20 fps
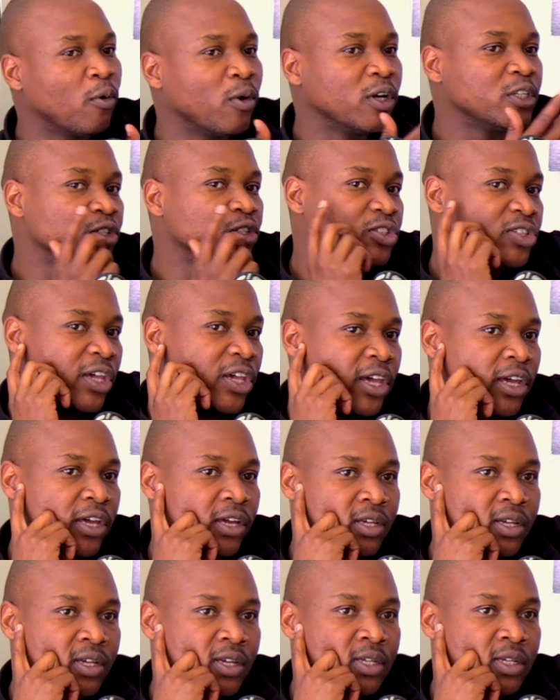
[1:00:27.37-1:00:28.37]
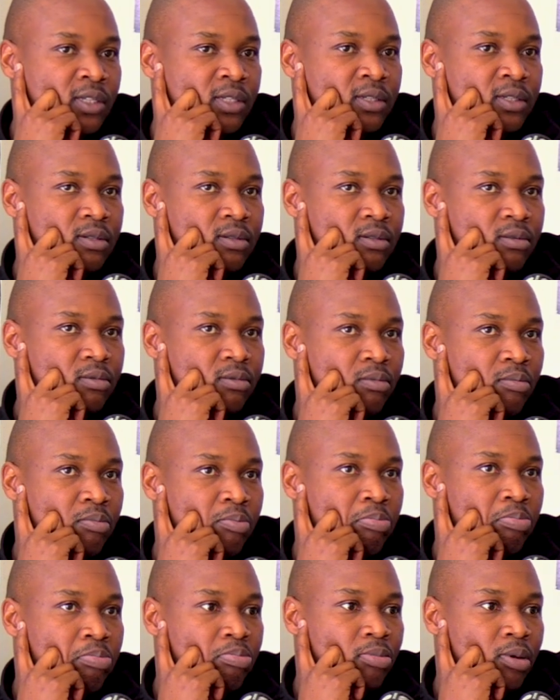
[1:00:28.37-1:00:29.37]
what you're saying is
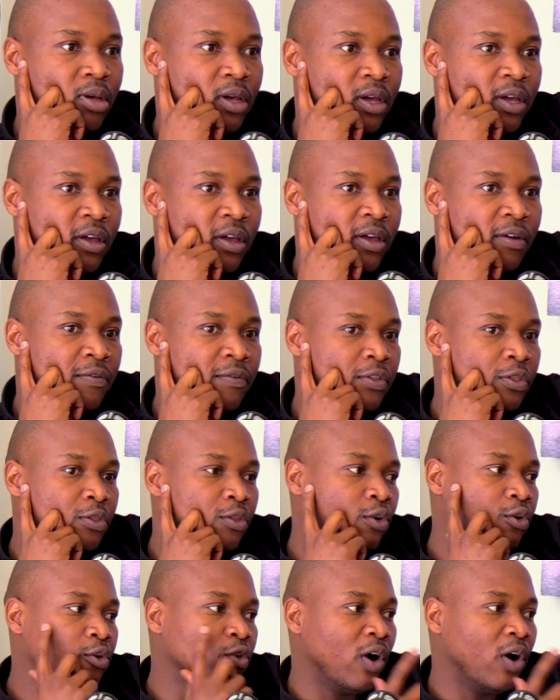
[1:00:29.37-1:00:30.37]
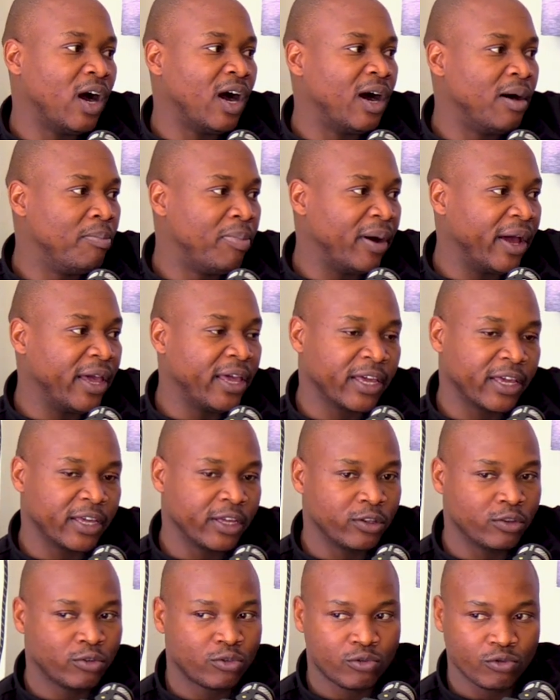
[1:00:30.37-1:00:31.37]
even though you are buying
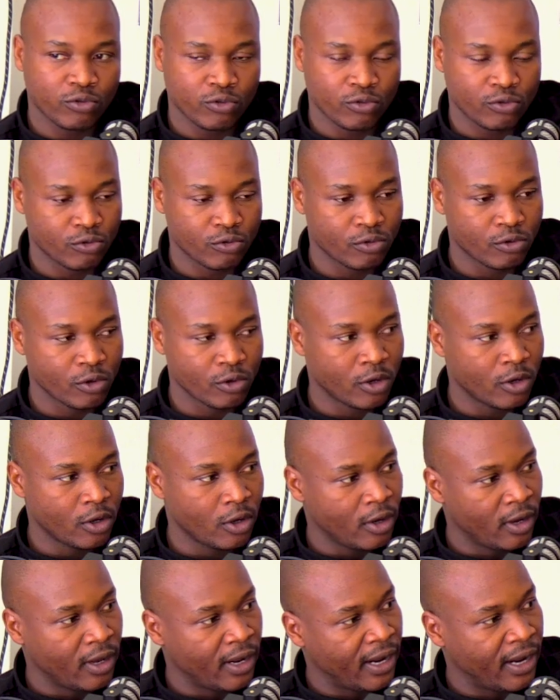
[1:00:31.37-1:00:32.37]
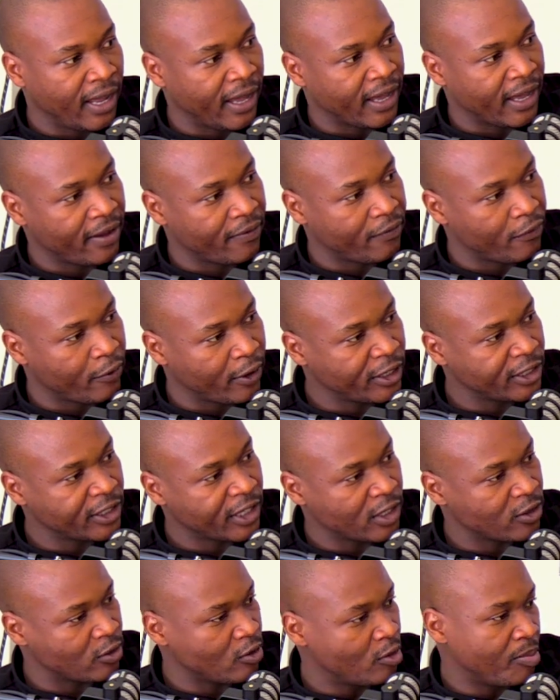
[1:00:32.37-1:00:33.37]
into like a
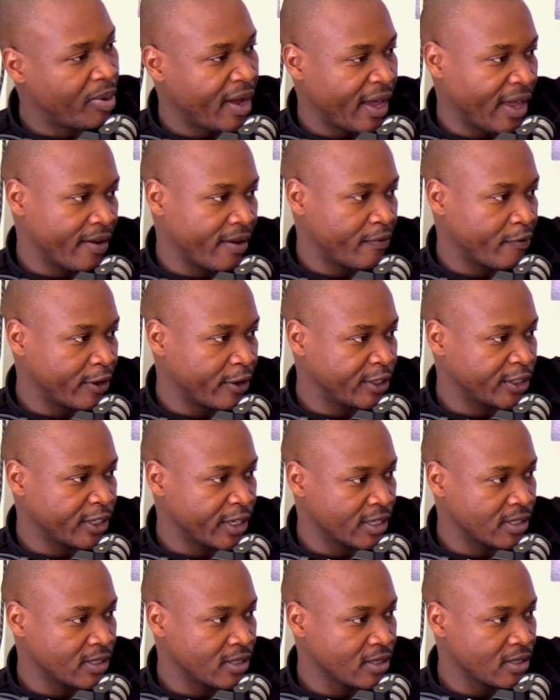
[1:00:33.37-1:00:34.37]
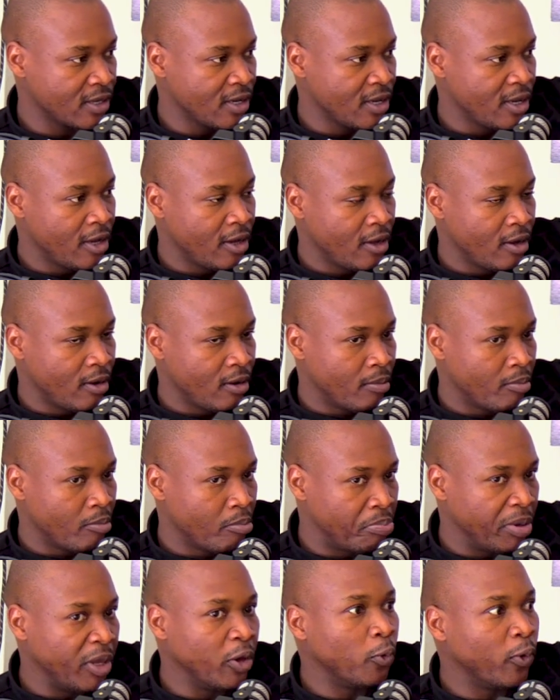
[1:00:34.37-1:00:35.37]
franchise or buying mm a franchise,
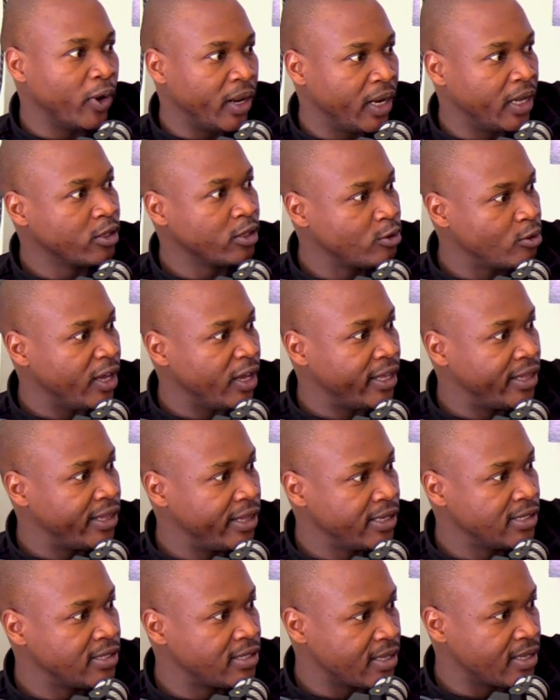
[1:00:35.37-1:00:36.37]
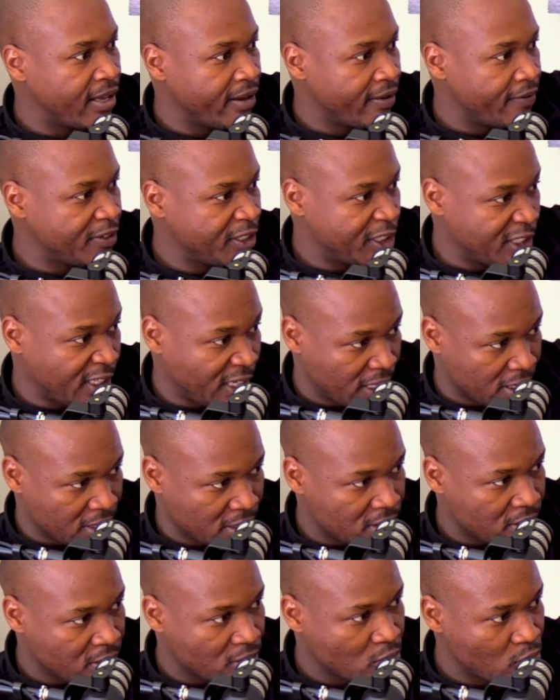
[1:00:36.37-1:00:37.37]
be willing to at least give
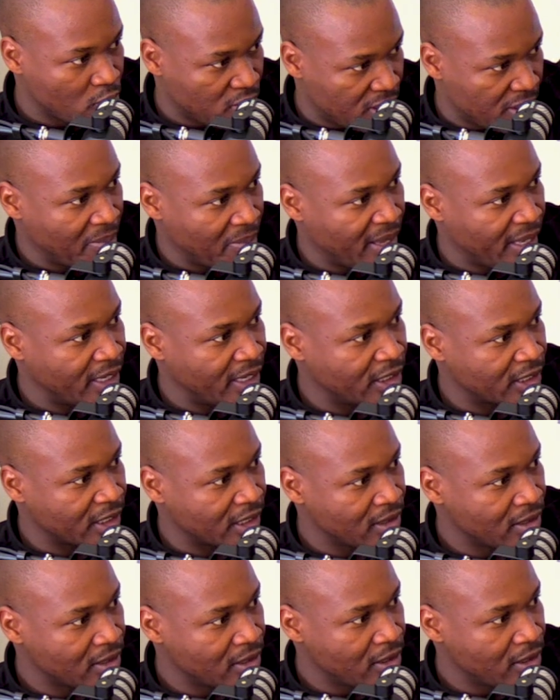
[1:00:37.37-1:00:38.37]
shares to the manager.